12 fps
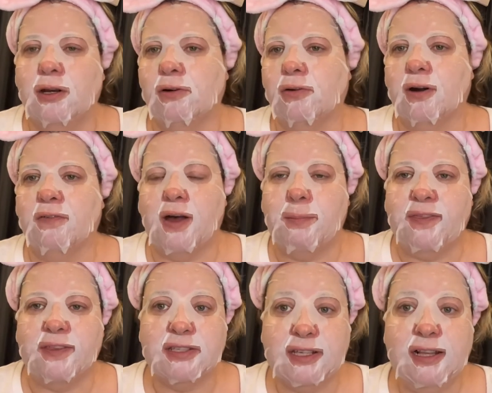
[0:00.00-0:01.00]
or if I'm on
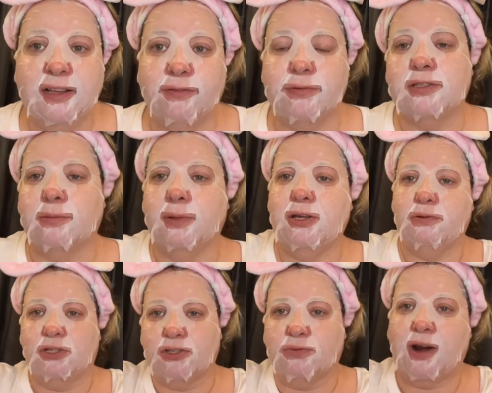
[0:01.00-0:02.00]
the ski lift with somebody who's
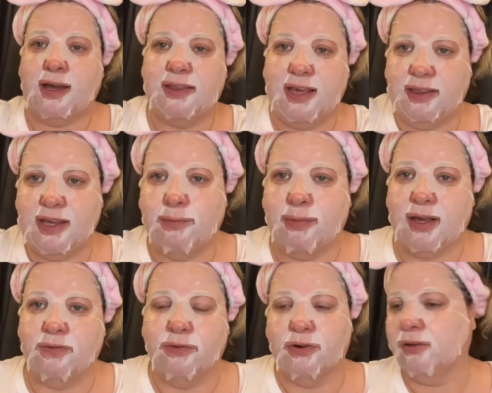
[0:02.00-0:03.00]
just rocking that thing back
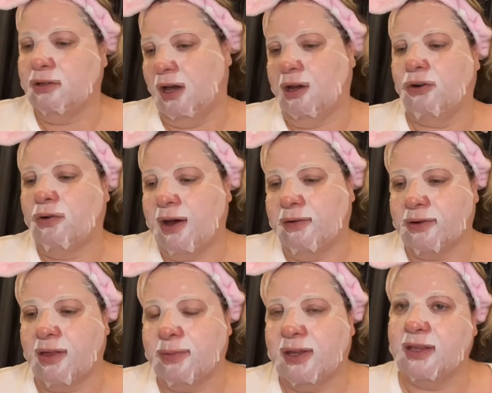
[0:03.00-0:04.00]
and forth, no, I would
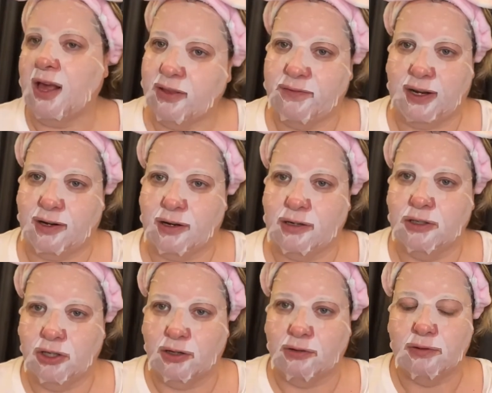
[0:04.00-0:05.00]
rather be in the elevator,
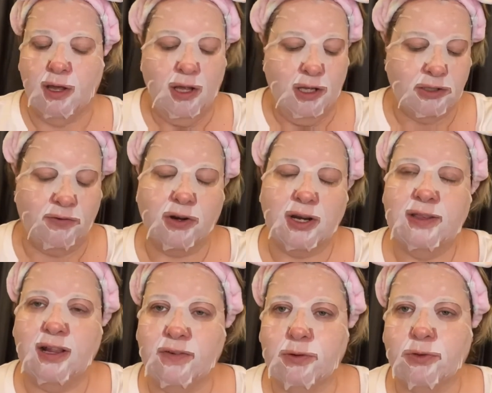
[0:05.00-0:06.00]
you know? So if you're in the
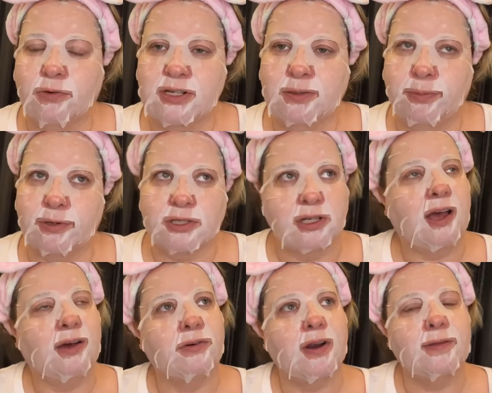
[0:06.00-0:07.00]
elevator with a crazy person, I
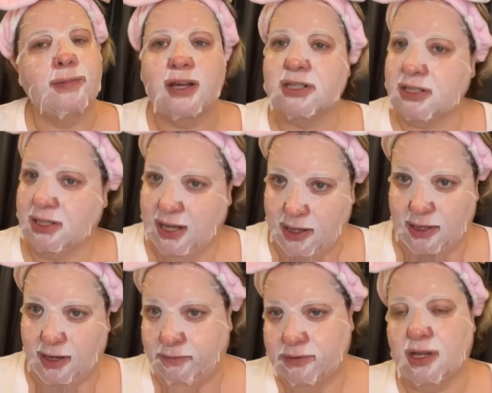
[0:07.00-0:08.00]
would rather be on a ski
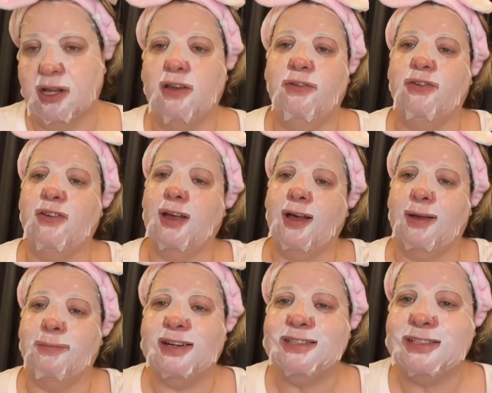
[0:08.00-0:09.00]
lift. And if
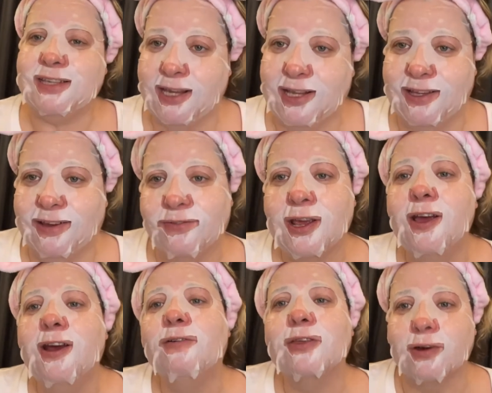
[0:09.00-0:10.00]
I'm on a ski lift
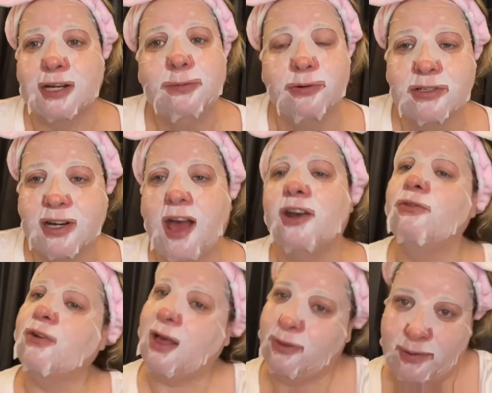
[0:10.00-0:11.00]
with a crazy person, I'd
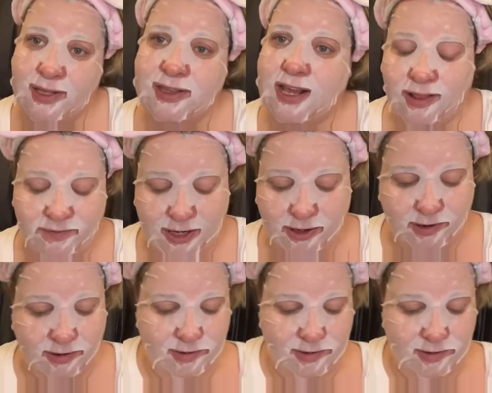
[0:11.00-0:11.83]
rather be in the elevator.